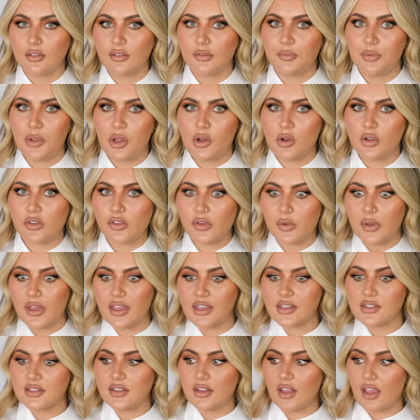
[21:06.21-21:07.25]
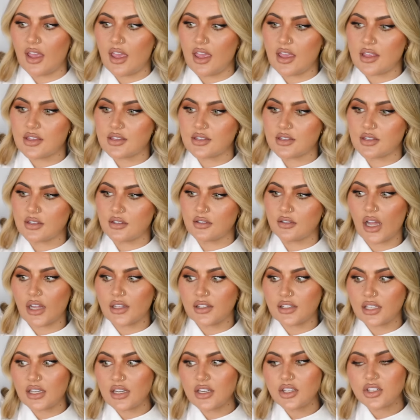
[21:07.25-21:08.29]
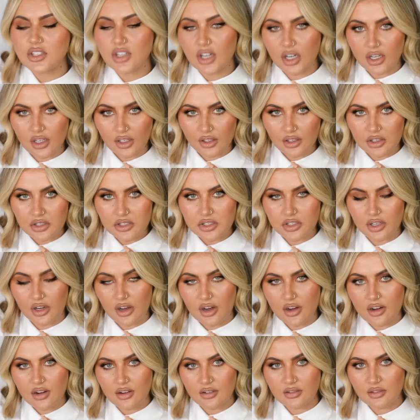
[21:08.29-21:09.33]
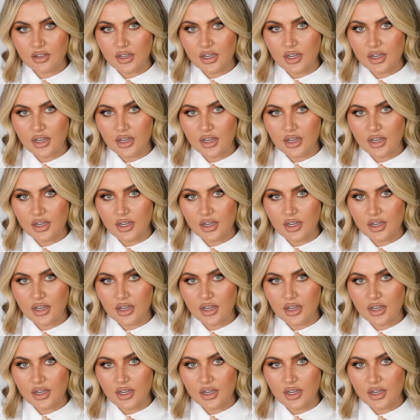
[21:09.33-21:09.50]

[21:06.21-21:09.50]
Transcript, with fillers: plot twist, it's a t-shirt shirt.